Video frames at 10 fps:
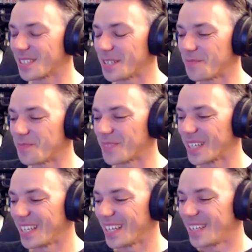um,
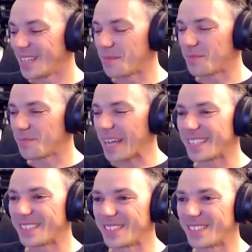oh, you kept they, back
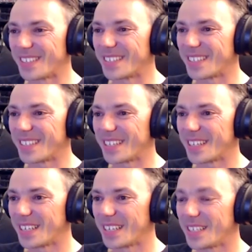ones. in
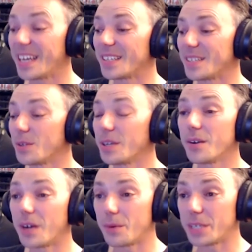yeah, well,
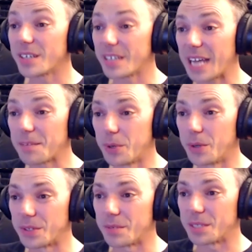no, I wish I'd had
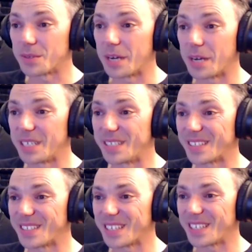bought them, is what I mean,
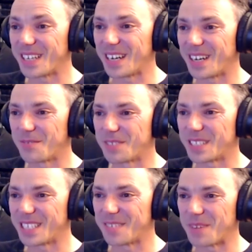because I yeah, obviously yeah, didn't